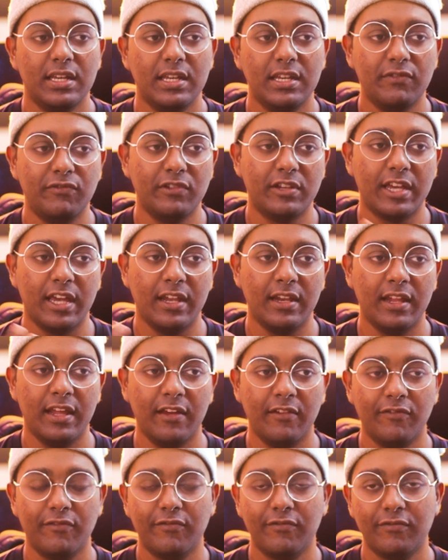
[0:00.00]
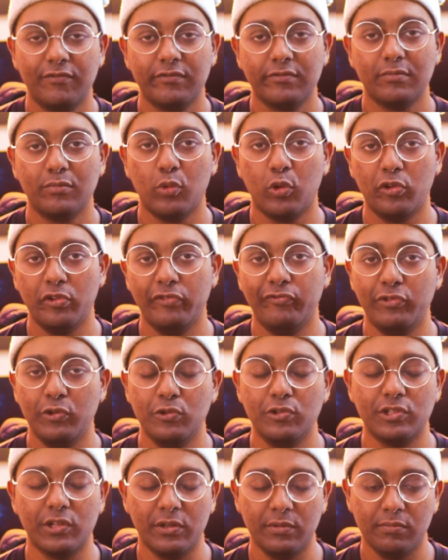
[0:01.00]
if we can have more
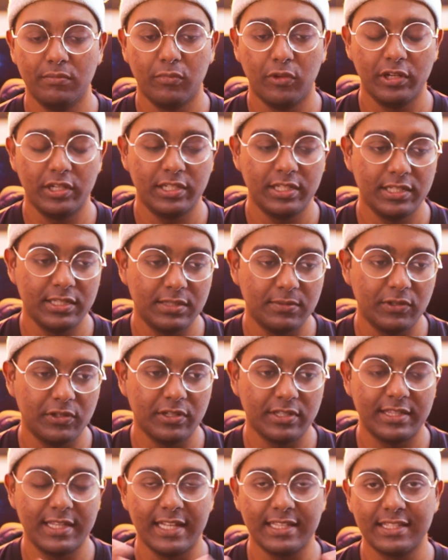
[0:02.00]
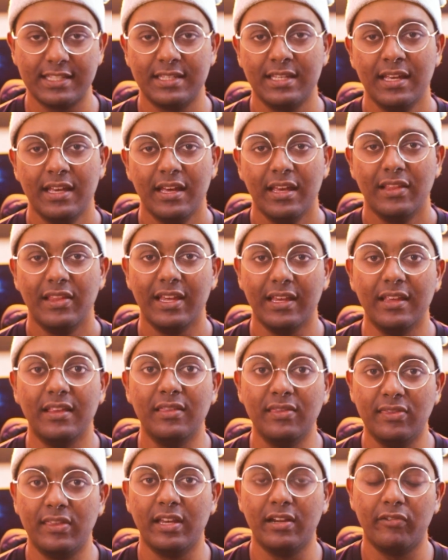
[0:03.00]
reviews on monitors, because that's the
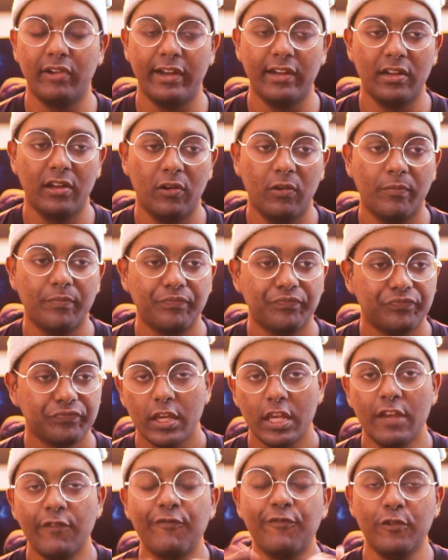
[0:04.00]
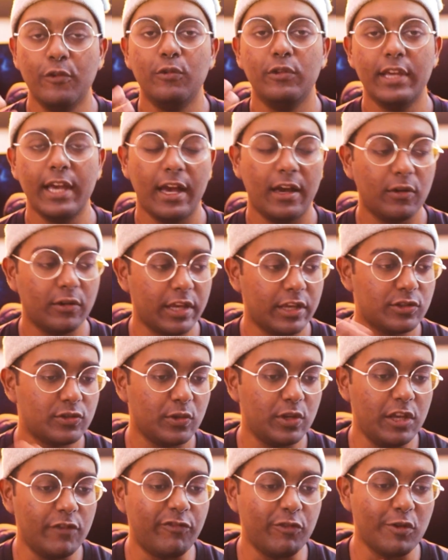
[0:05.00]
in thing right now.
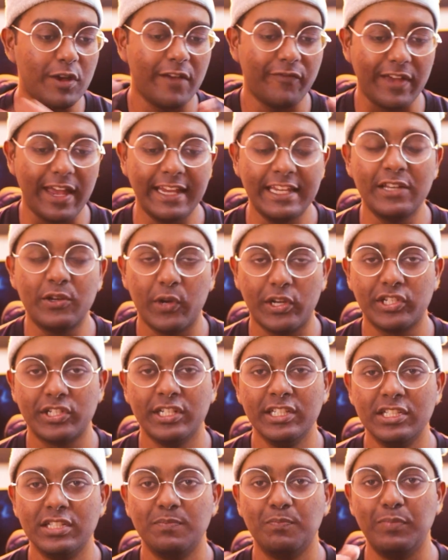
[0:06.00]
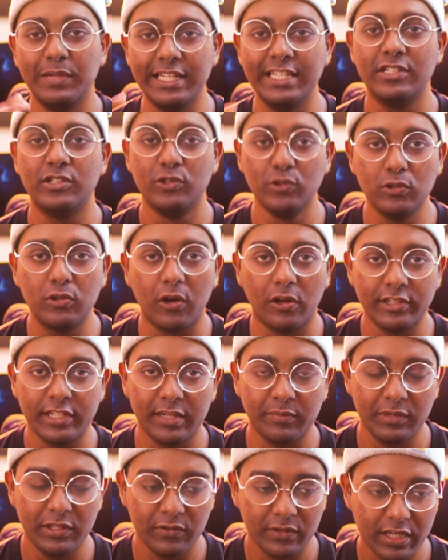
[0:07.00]
So if you have any questions, please do
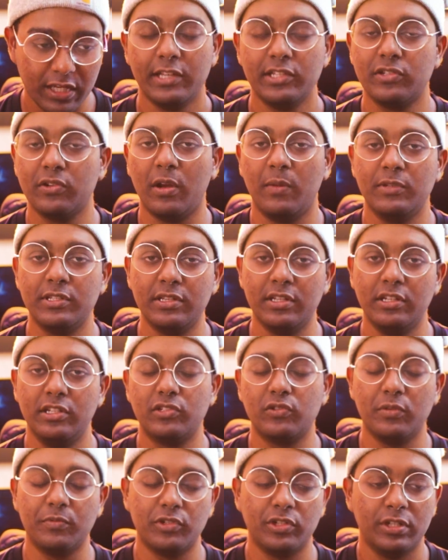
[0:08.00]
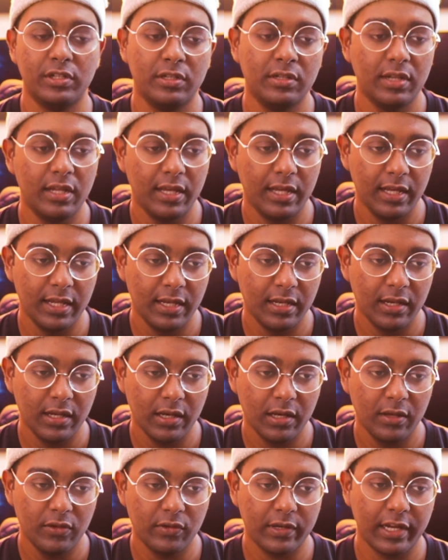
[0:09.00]
contact me. My Instagram is in the description, and
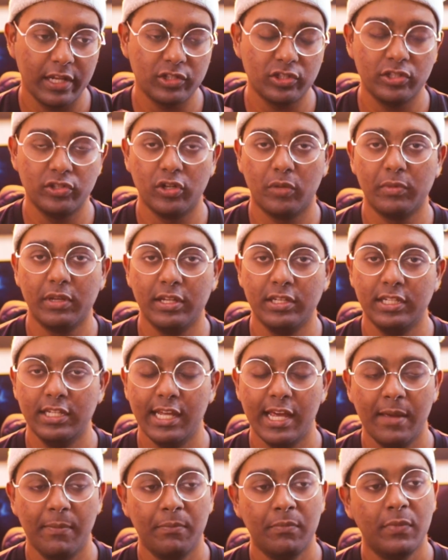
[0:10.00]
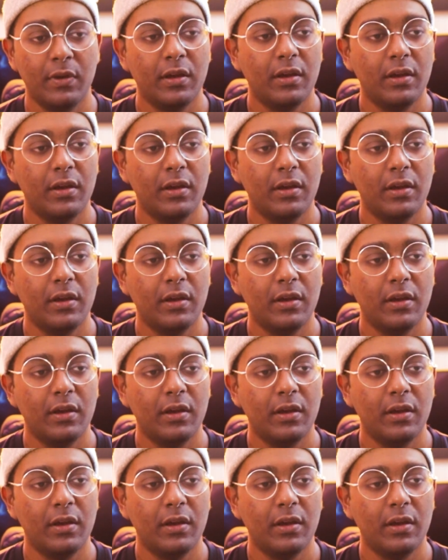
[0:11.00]
you can actually drop me a DM.